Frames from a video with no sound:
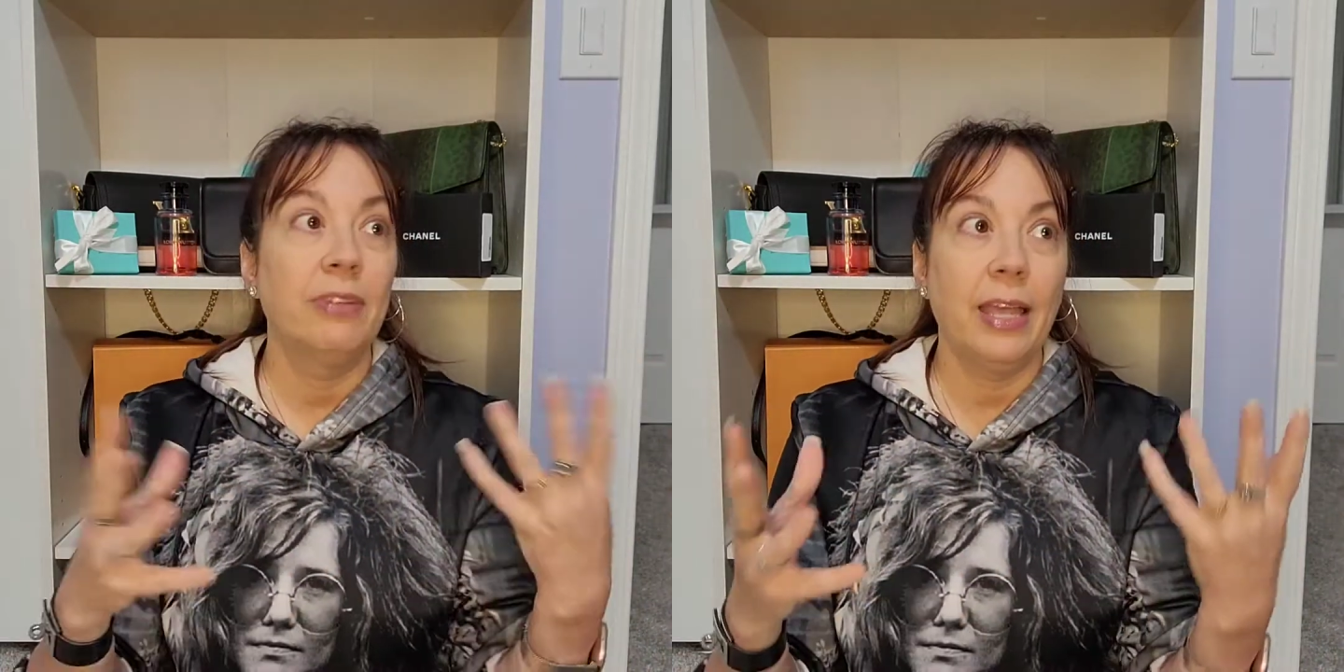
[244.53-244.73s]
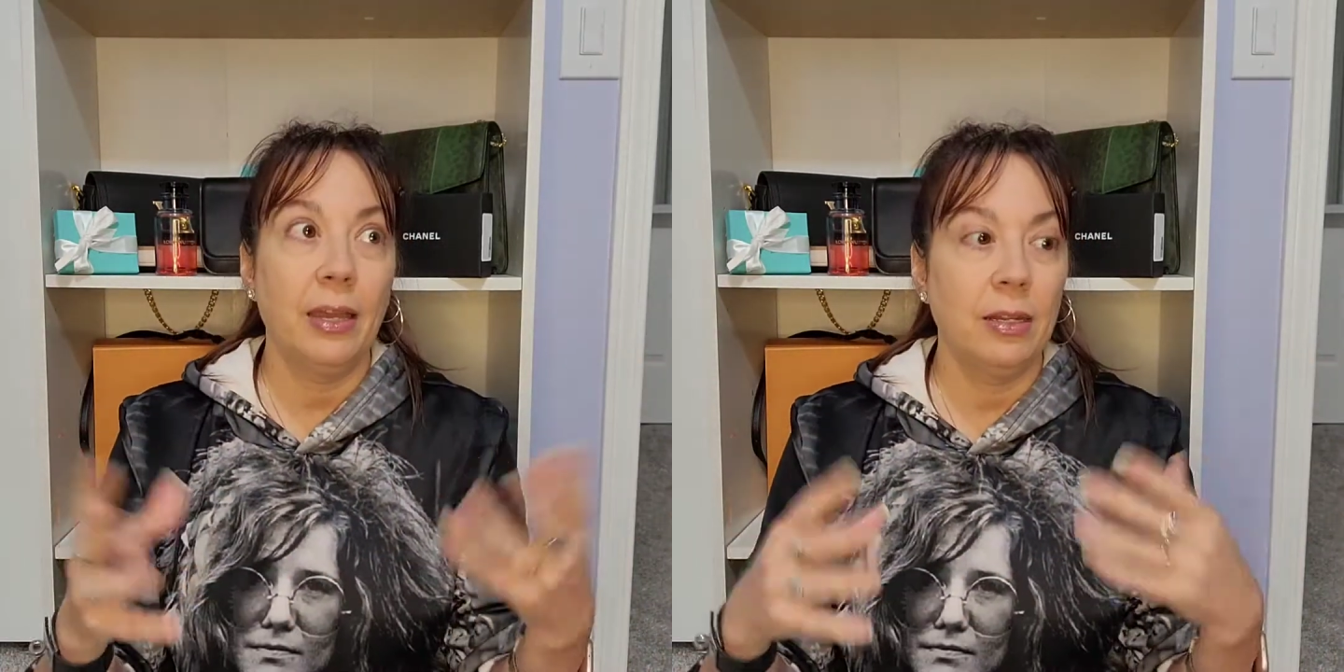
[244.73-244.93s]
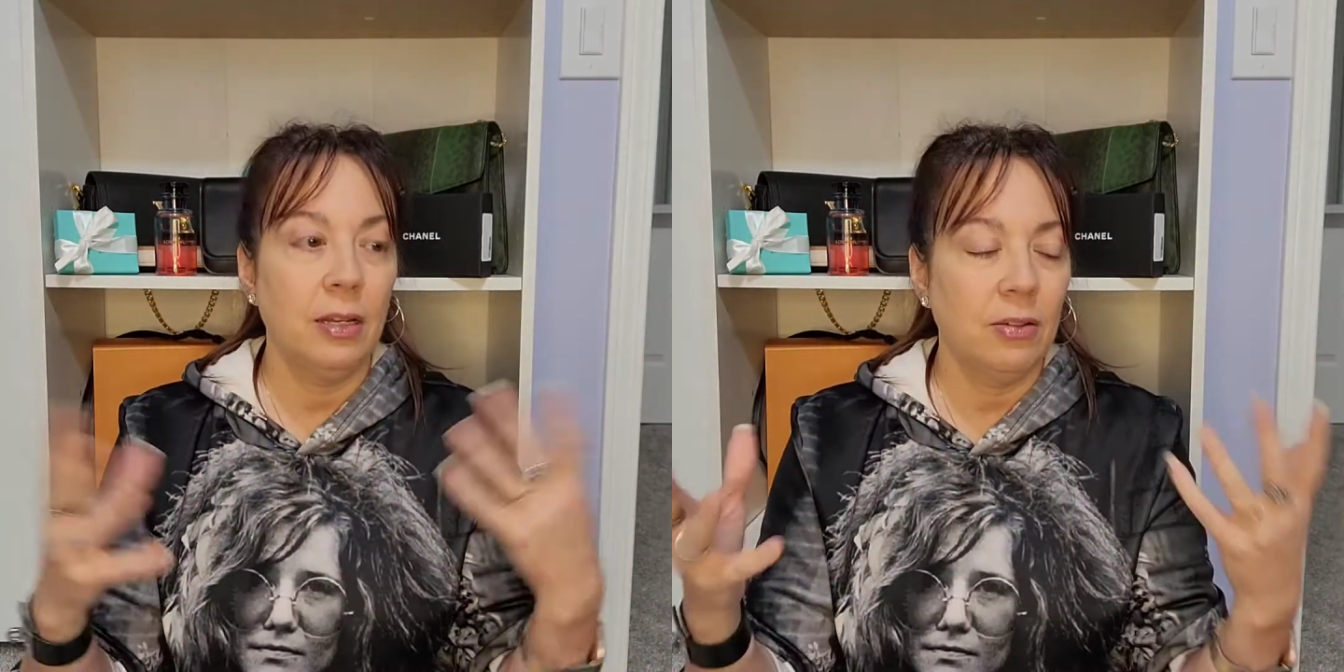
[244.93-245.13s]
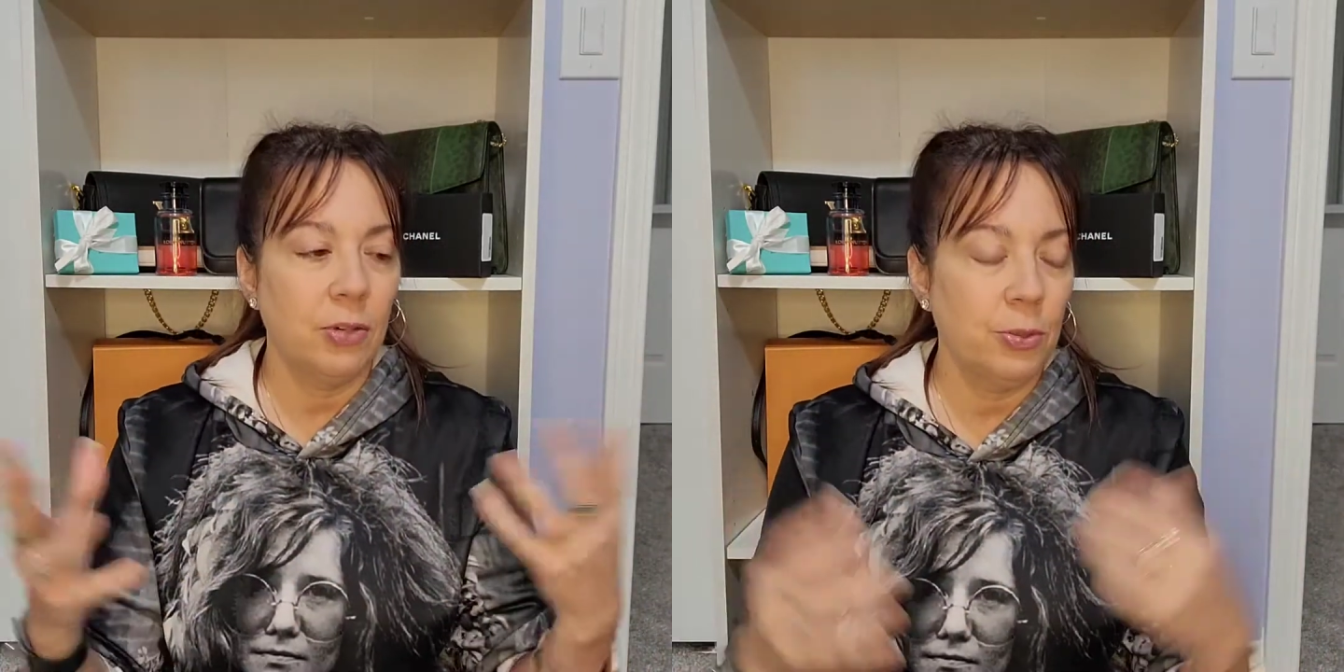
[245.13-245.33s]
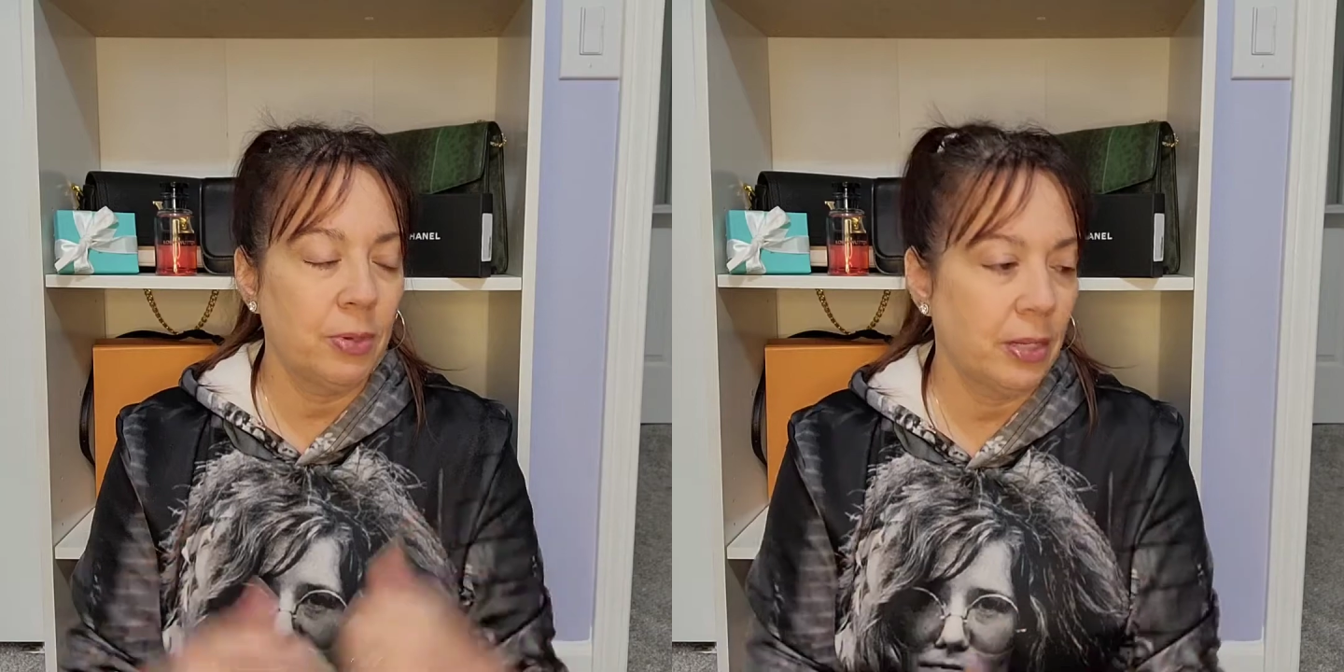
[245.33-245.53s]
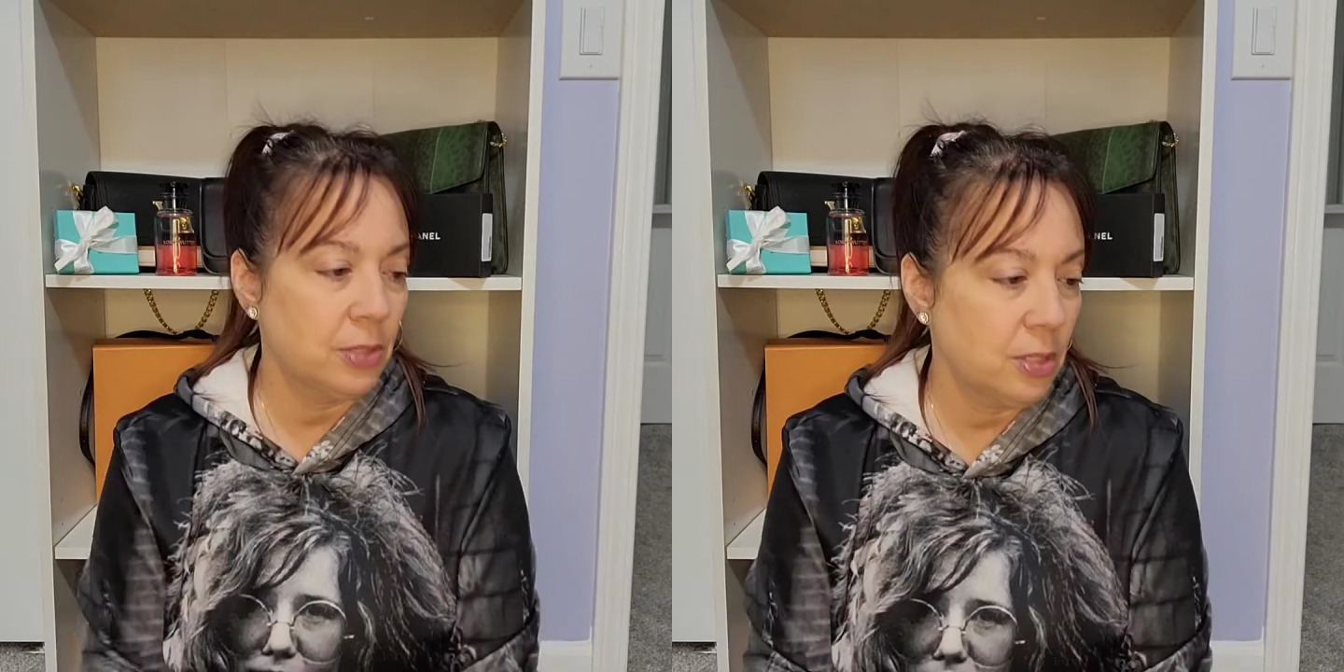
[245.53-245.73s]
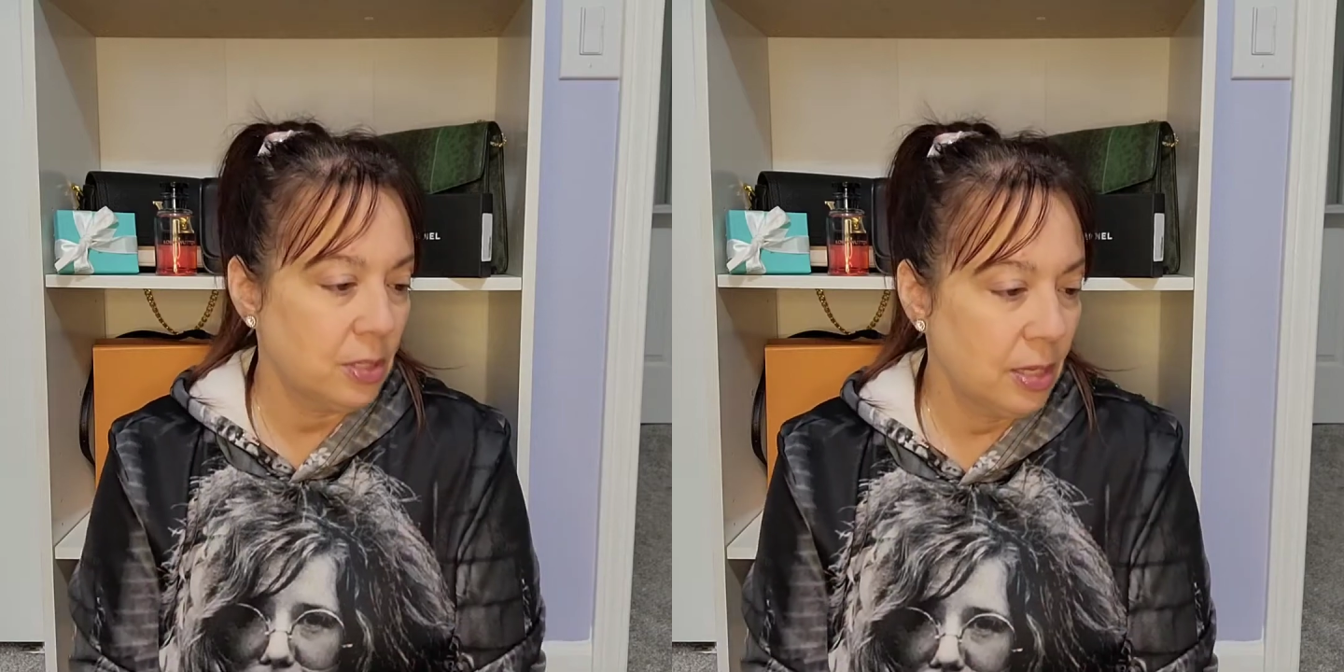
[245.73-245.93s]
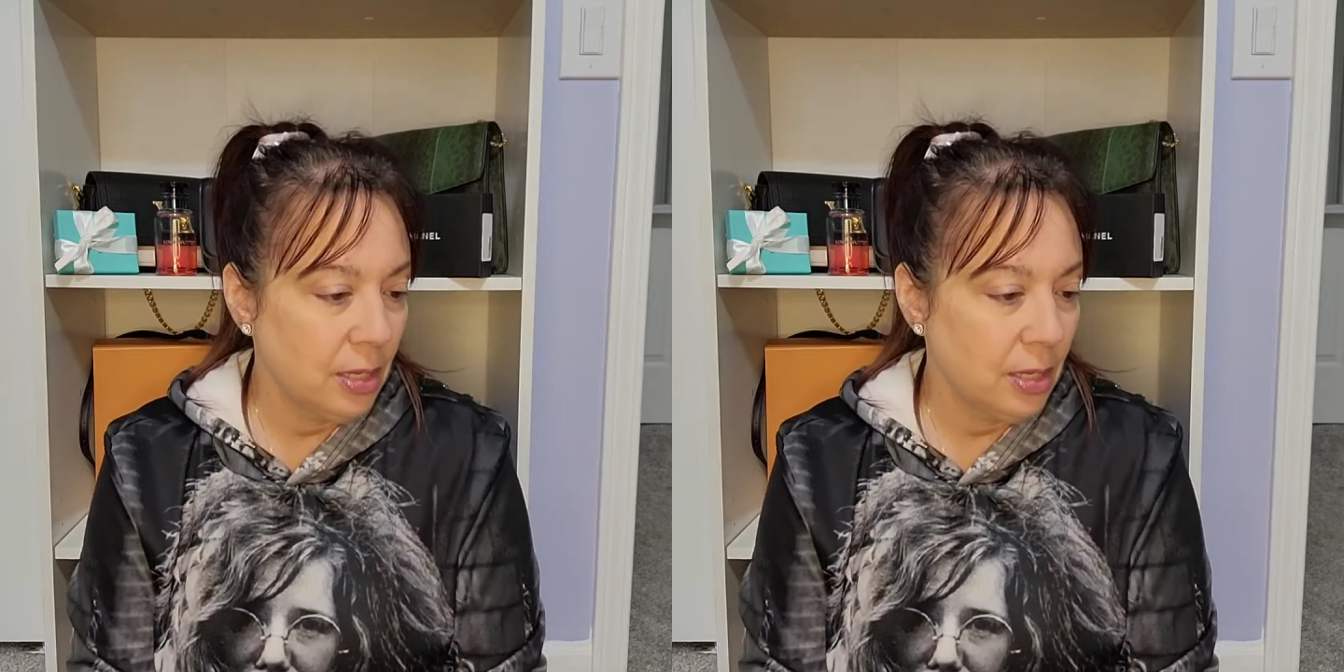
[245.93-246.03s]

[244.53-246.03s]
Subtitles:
vachetta, however you pronounce it,